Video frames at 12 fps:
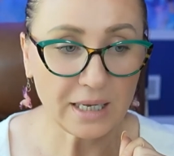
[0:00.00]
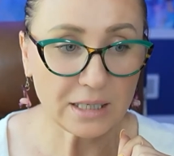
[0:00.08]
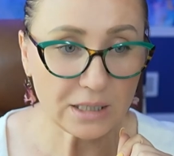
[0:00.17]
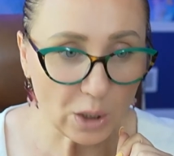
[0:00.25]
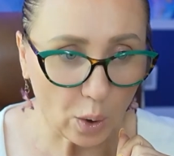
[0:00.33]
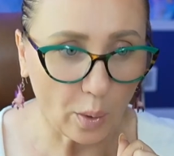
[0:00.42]

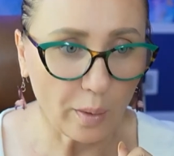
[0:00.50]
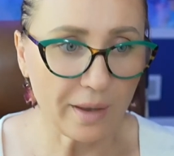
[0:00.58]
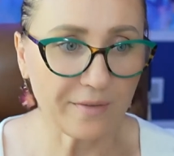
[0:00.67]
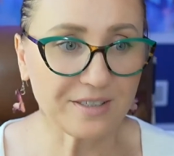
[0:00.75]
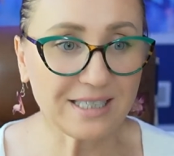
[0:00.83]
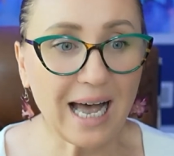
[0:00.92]
So
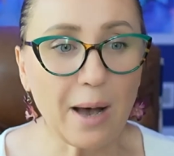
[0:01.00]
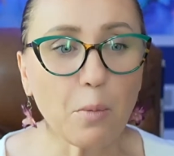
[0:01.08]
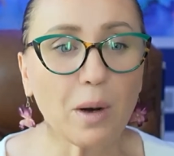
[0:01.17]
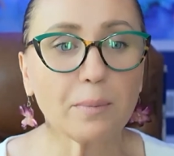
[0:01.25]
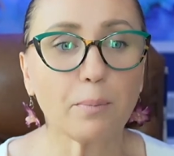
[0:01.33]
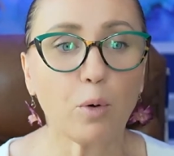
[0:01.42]
if
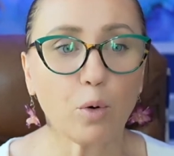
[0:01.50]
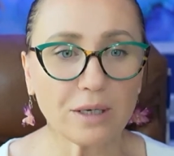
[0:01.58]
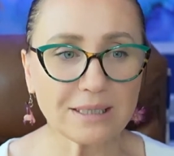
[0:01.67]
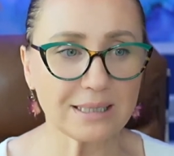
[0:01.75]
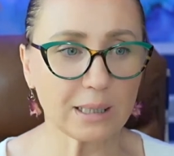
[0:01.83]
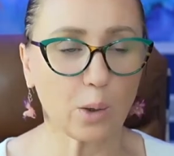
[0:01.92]
someone
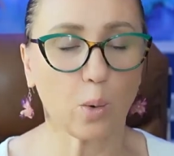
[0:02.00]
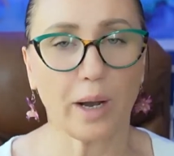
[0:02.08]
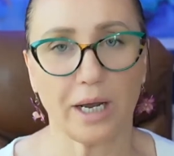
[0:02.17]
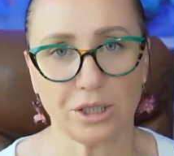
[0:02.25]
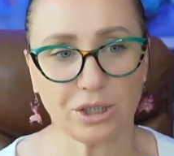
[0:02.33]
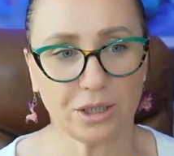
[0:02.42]
posts a
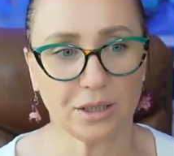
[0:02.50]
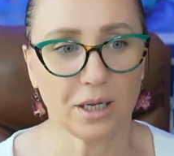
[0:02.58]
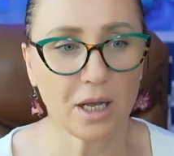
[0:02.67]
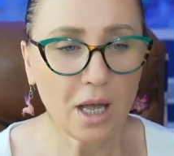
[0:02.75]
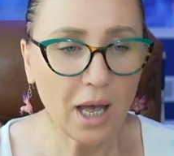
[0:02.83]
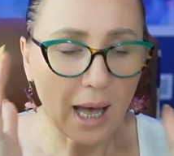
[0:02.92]
question
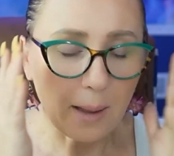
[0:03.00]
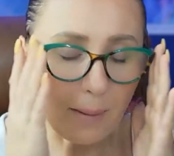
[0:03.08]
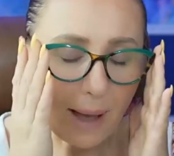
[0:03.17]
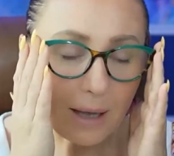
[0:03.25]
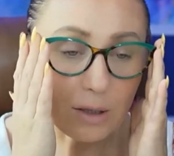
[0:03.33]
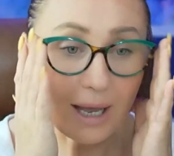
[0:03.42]

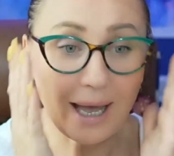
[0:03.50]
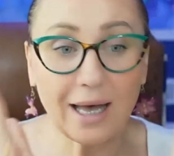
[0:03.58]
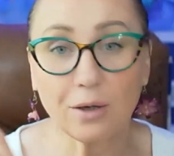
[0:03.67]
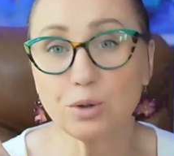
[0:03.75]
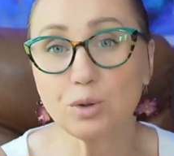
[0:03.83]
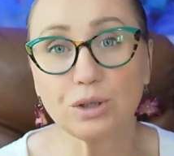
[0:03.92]
about
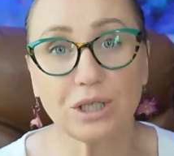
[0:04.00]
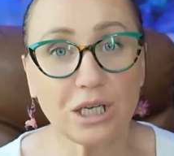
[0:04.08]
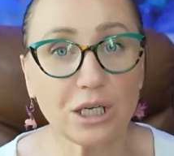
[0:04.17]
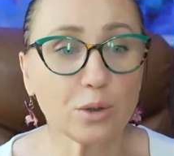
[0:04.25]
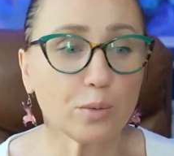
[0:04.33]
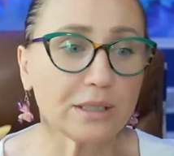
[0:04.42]
how to
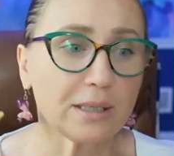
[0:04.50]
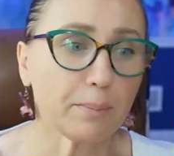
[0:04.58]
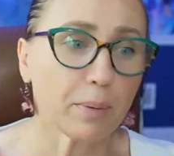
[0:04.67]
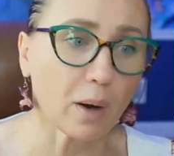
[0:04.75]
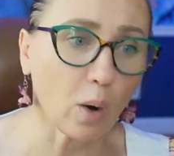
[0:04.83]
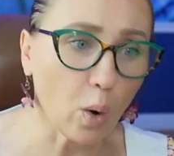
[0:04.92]
deal with a
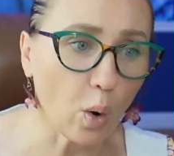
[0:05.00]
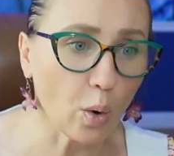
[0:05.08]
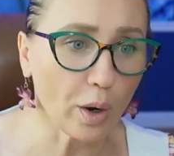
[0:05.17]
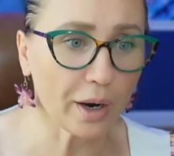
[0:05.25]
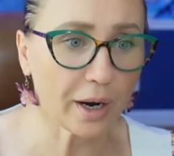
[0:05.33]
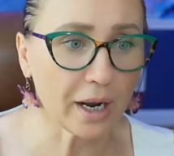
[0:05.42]

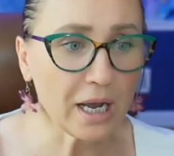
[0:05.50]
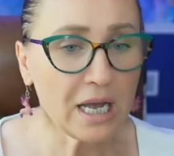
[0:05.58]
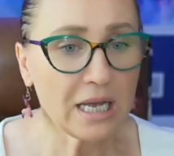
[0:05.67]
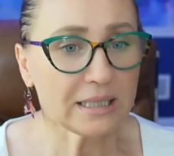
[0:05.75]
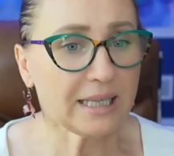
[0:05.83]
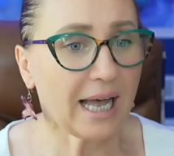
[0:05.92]
broker
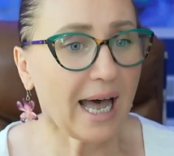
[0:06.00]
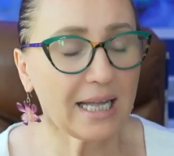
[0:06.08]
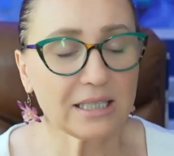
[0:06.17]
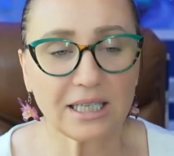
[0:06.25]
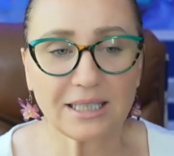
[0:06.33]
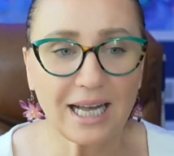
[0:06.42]

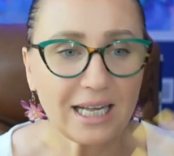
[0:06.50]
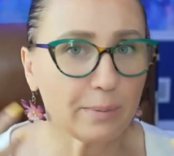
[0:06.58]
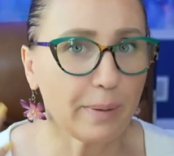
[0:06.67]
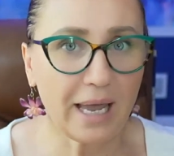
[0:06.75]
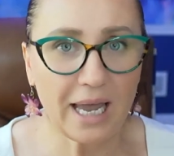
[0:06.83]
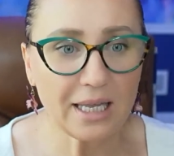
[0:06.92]
that did
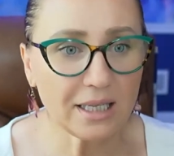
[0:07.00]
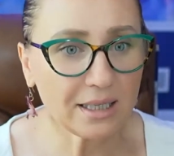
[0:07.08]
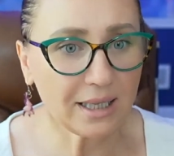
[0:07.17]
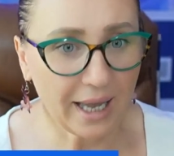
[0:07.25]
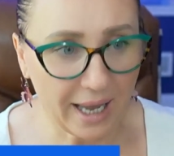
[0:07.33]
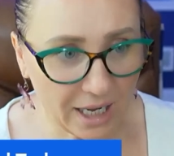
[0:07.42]
not pay the
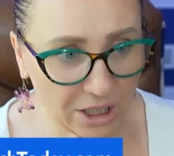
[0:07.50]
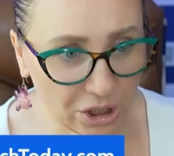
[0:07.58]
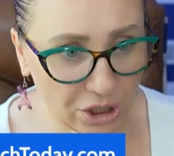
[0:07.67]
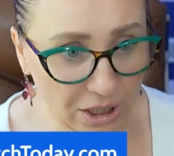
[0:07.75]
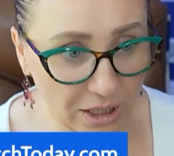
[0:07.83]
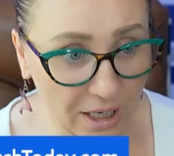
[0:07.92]

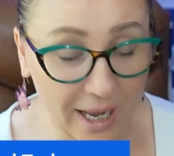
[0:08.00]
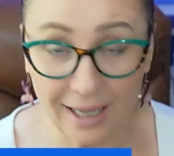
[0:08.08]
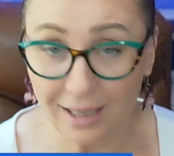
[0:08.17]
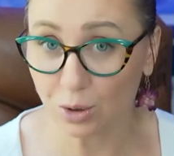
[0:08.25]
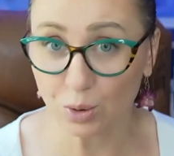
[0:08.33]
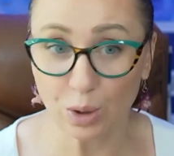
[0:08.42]
attention
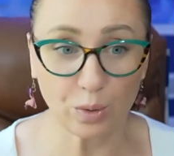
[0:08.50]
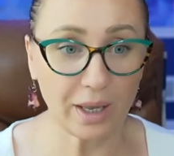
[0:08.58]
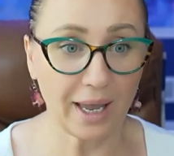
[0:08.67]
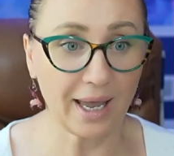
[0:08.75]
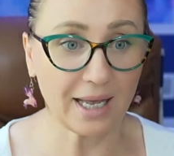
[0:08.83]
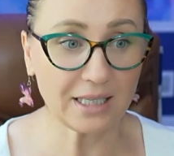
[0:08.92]
and you know
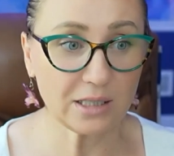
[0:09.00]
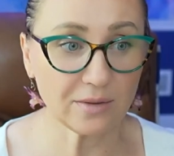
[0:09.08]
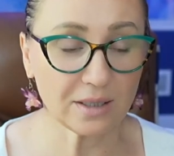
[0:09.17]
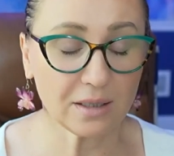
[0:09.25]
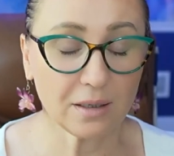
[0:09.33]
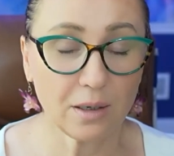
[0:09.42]
the
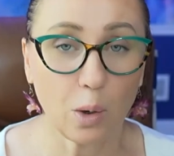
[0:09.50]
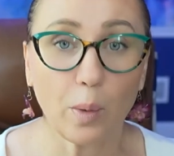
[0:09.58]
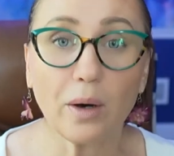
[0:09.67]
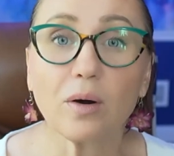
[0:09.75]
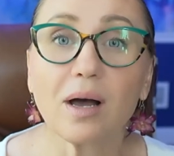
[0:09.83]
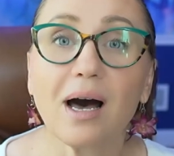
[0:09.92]
answer,
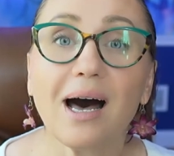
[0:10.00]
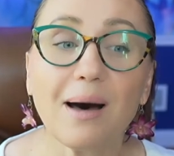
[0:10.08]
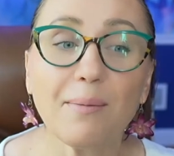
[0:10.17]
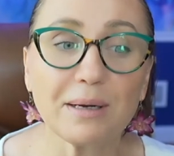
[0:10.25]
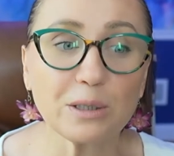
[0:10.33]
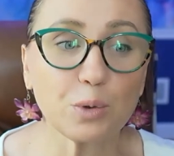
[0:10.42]
well,
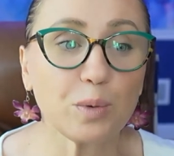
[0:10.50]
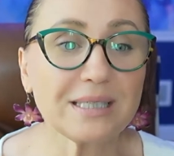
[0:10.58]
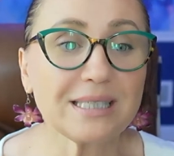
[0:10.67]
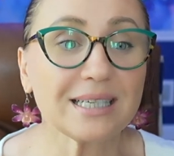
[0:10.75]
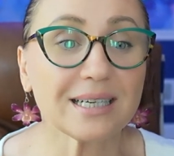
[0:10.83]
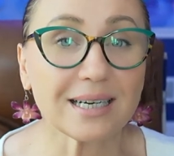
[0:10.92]
comment
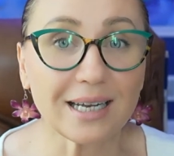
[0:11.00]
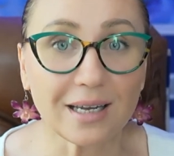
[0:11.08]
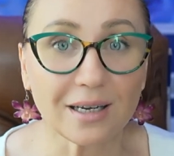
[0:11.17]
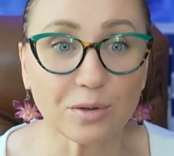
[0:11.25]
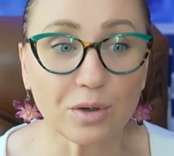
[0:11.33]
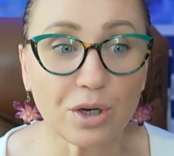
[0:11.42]
with a
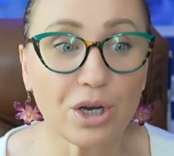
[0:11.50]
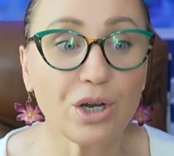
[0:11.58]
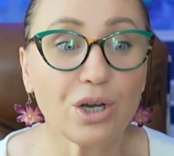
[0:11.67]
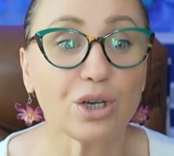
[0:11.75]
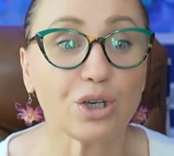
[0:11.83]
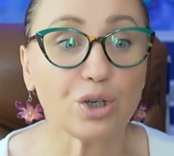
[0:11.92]
real
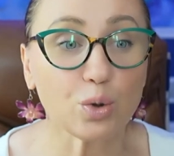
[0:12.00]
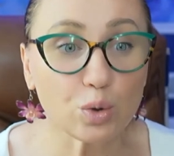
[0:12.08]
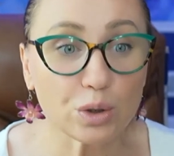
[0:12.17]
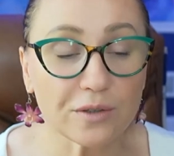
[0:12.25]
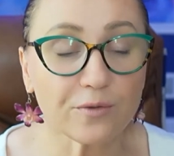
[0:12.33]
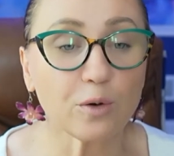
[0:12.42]

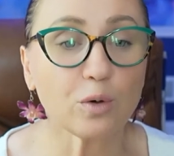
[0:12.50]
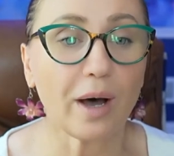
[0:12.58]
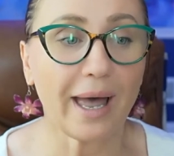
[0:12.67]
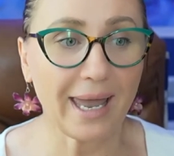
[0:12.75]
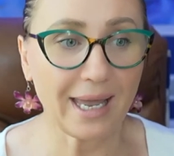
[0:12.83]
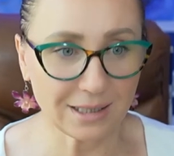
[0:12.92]
useful
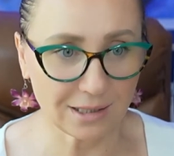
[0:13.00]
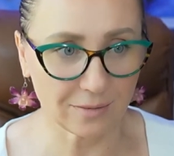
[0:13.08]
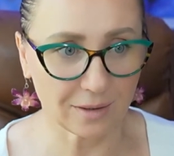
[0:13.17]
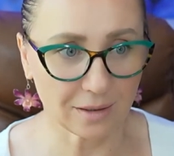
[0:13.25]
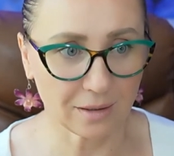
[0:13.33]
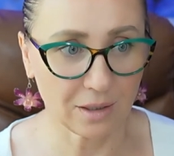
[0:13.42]

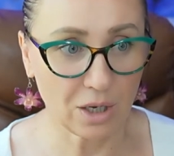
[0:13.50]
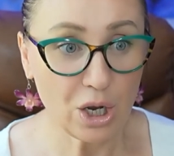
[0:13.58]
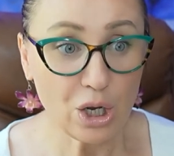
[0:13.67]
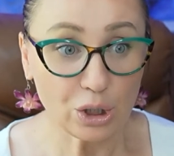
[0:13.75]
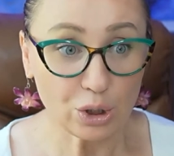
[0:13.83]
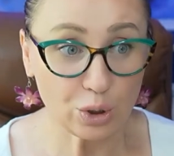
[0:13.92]
answer.
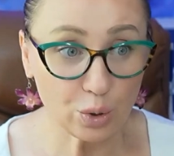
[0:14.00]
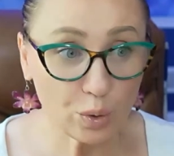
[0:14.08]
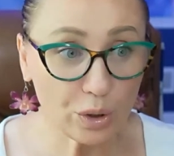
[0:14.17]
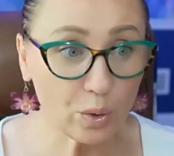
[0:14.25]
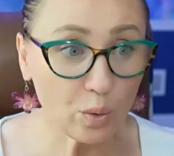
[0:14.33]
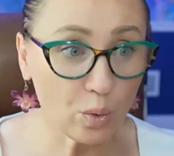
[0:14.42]

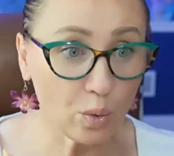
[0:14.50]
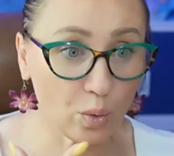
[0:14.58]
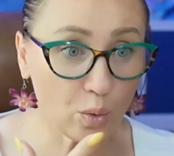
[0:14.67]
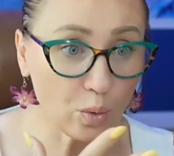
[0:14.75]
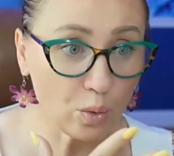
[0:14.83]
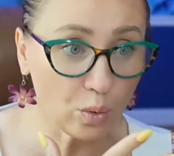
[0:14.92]
Do
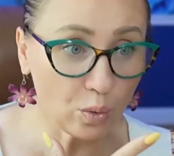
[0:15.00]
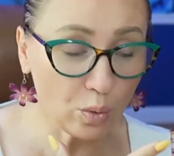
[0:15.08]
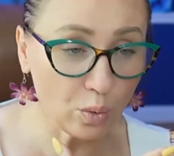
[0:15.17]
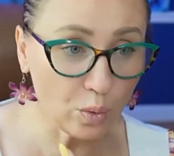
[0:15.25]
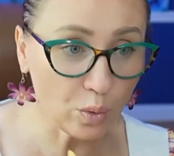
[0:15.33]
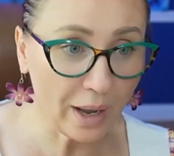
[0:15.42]

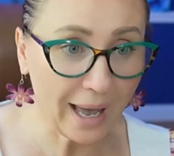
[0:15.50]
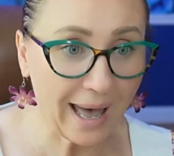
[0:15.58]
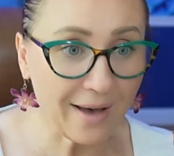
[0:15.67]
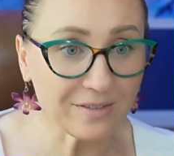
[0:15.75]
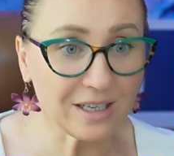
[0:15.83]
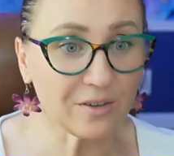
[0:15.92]
you
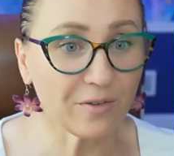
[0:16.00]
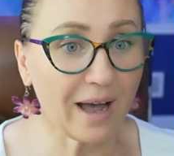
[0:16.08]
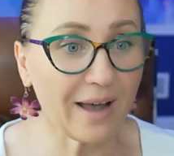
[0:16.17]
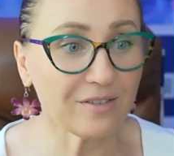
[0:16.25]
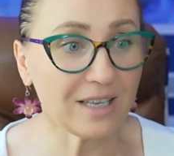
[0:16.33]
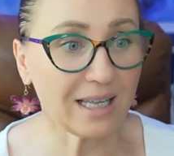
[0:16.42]
have that
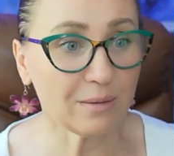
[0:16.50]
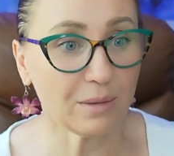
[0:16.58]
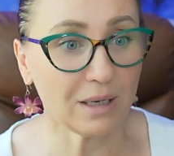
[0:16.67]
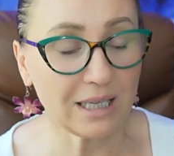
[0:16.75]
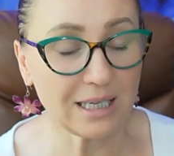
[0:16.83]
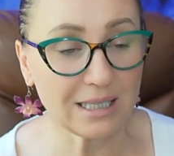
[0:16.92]
5-10
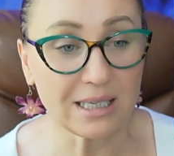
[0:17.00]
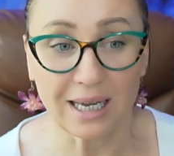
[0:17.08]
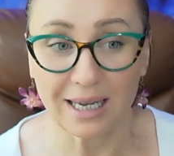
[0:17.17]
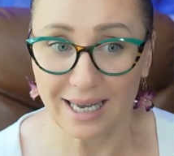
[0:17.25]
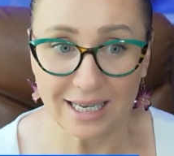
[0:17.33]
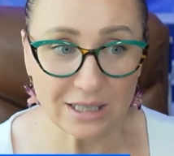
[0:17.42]
minutes?
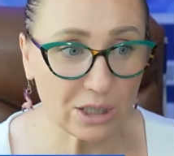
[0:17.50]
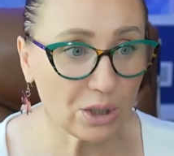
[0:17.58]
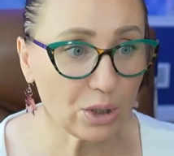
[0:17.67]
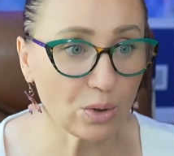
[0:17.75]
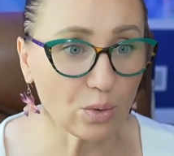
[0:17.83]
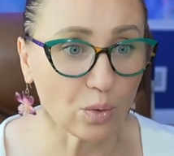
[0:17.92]
Yes,
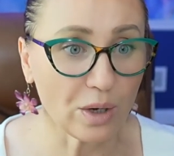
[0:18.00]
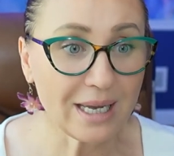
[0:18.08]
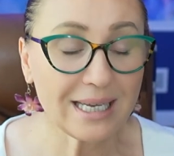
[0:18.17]
you do.